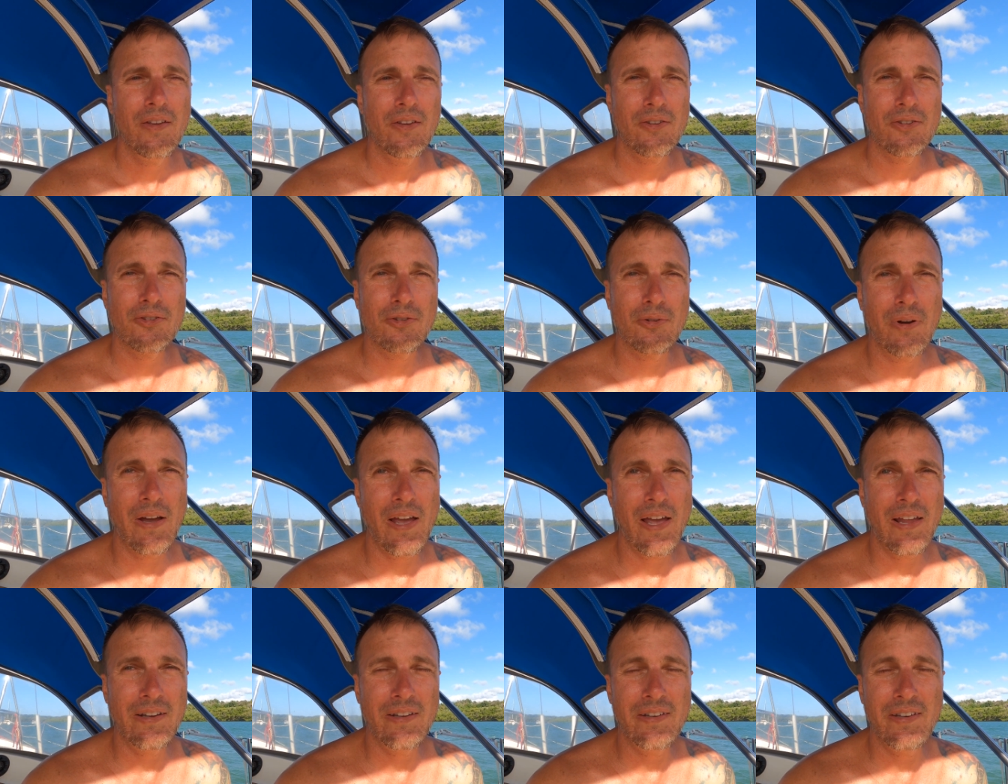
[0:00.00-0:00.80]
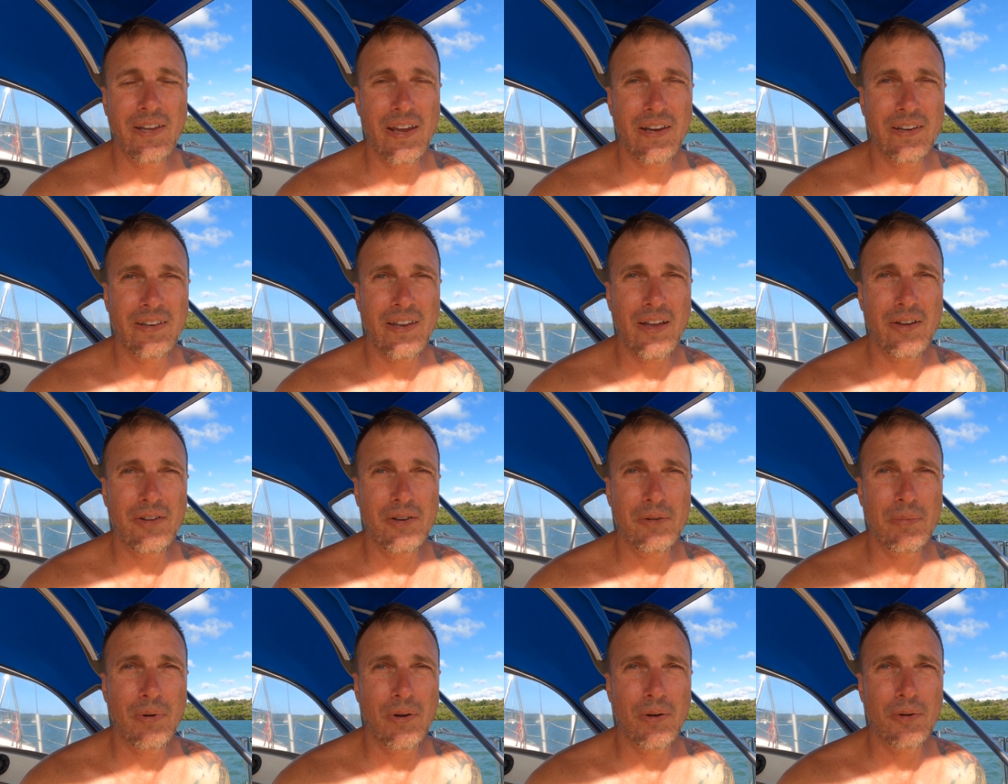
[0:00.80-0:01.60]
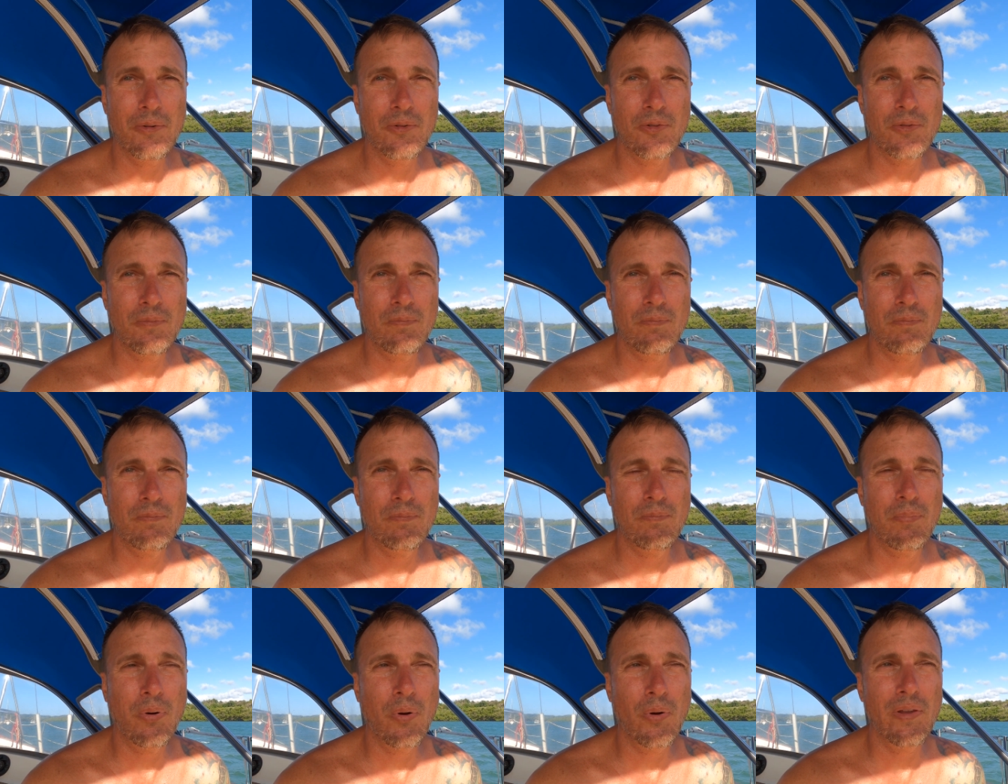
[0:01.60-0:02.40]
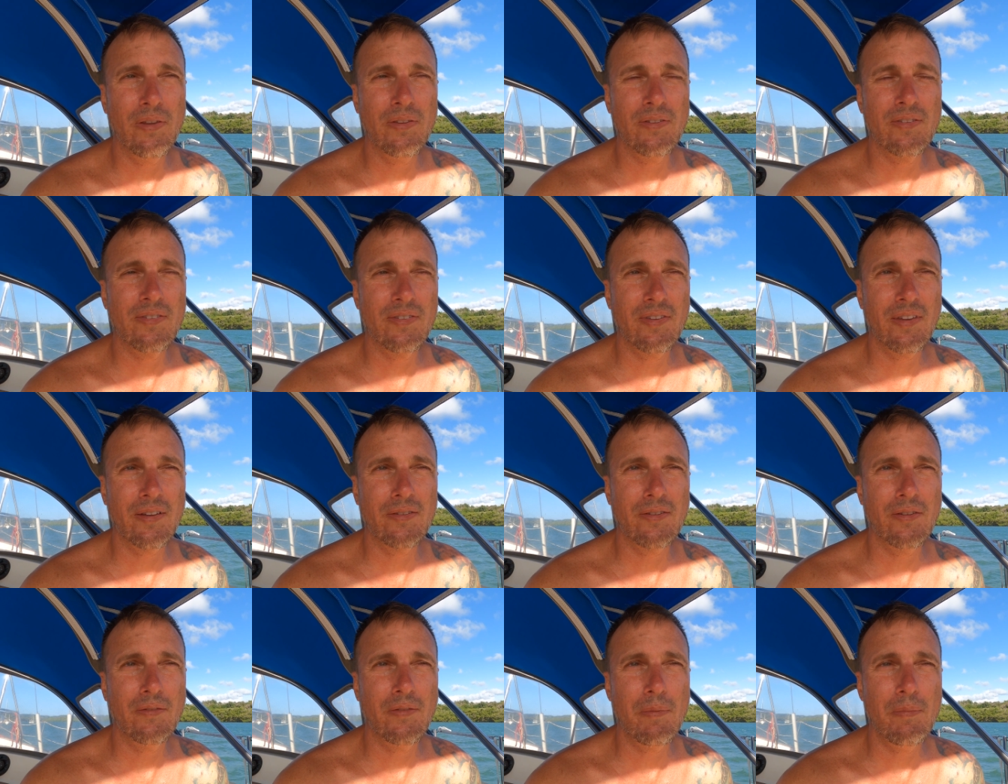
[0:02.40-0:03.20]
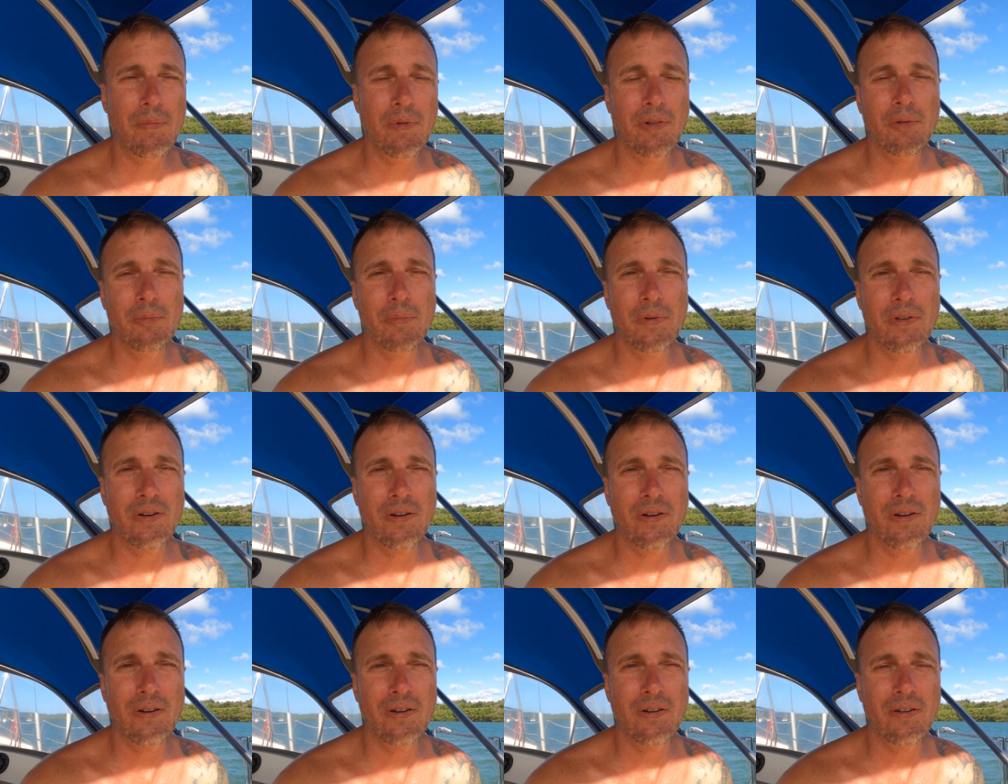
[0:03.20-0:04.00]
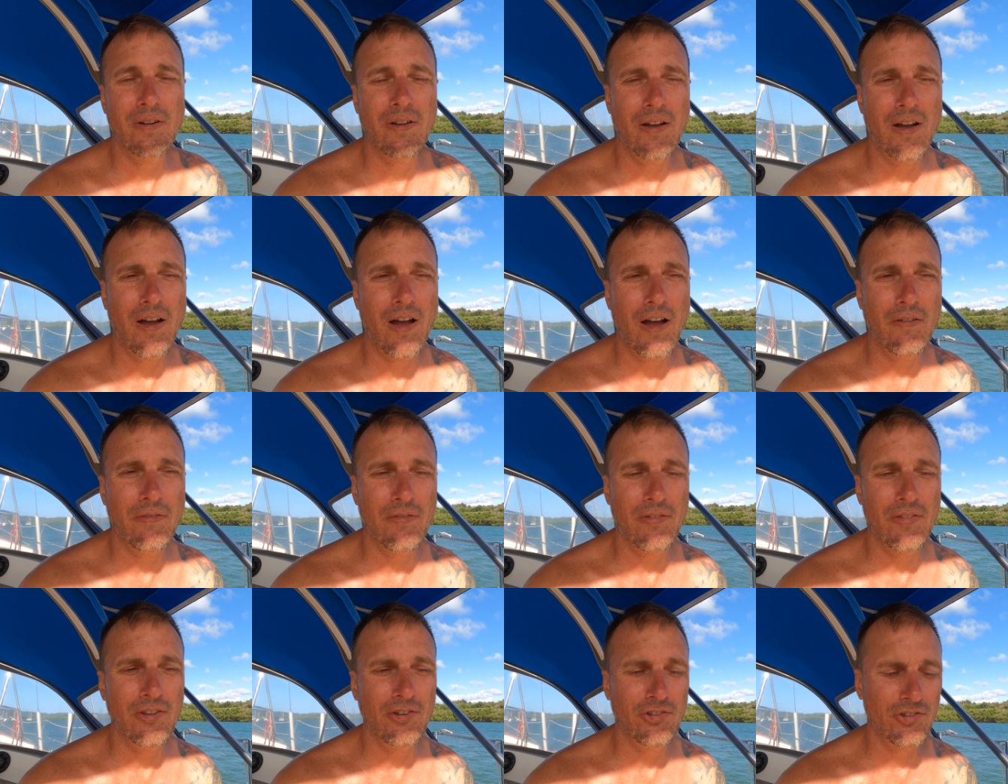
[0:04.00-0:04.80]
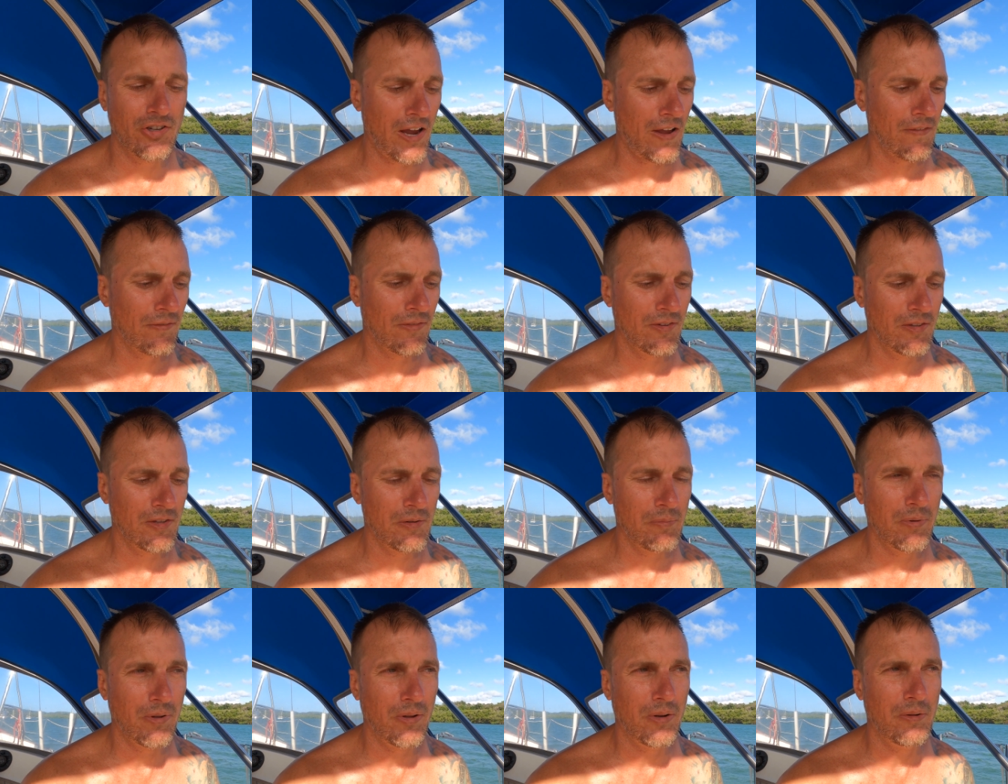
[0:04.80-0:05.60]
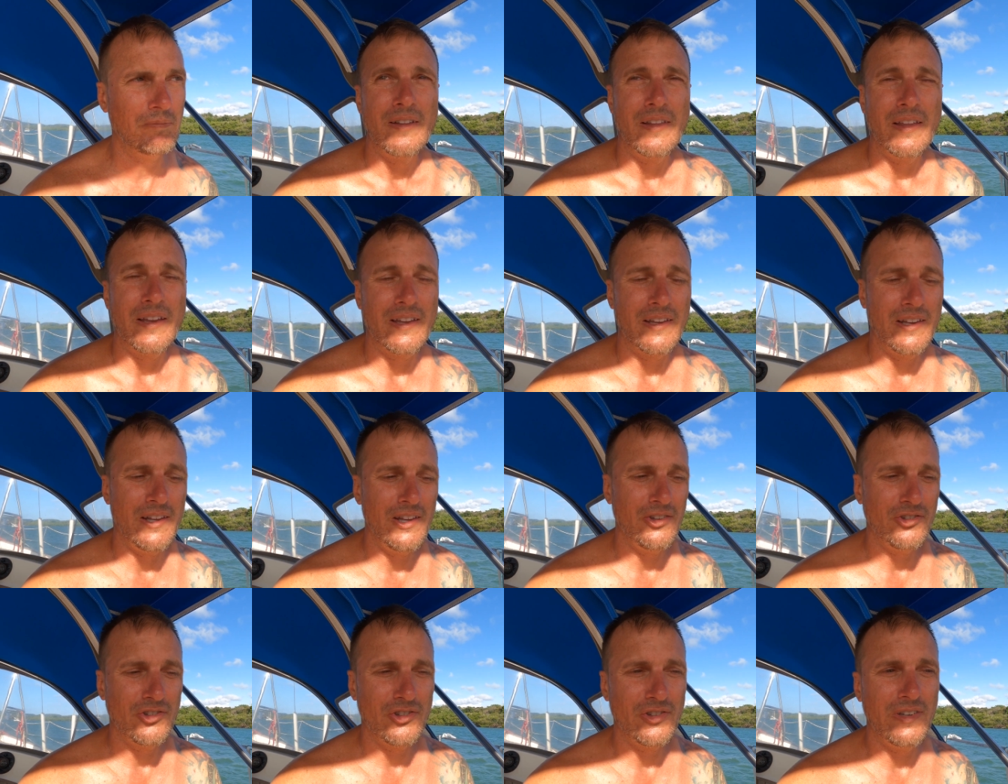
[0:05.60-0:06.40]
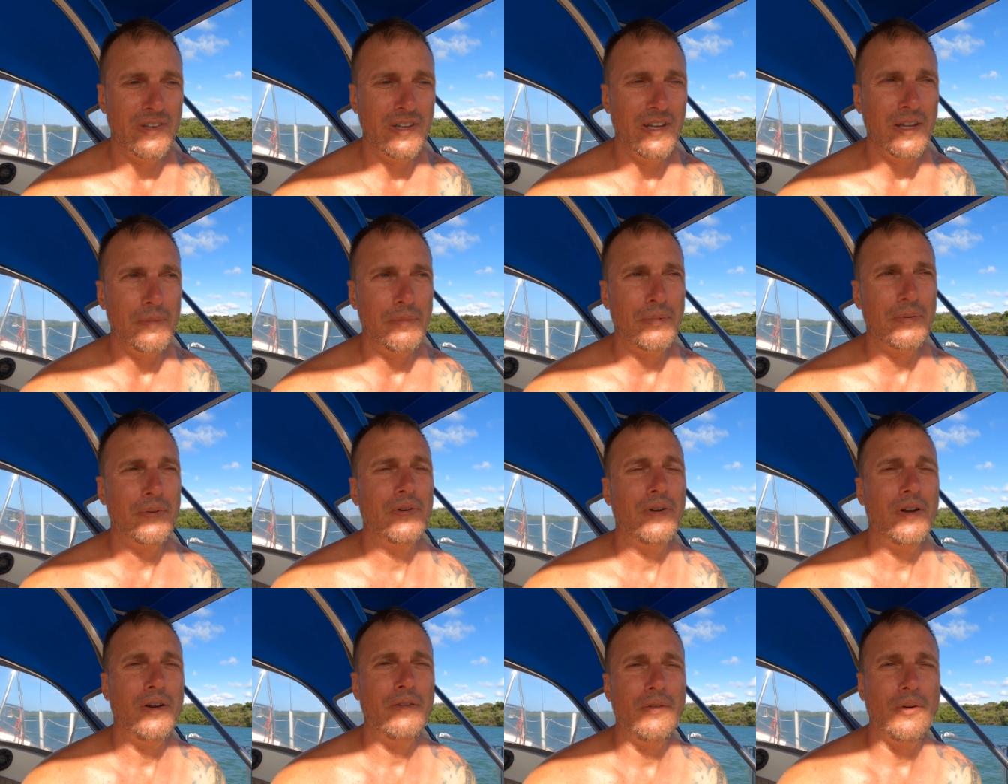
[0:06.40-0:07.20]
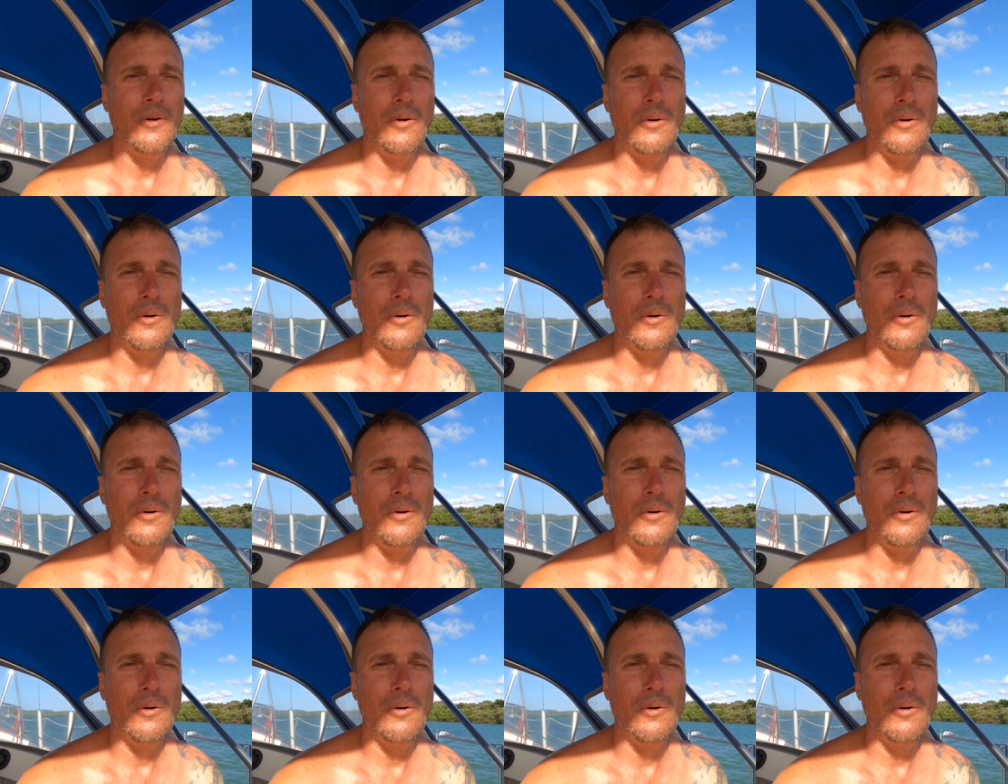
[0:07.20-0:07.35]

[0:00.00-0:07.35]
So I had to take down about 0.6 of a millimeter off of the shaft. It's about like an inch deep of a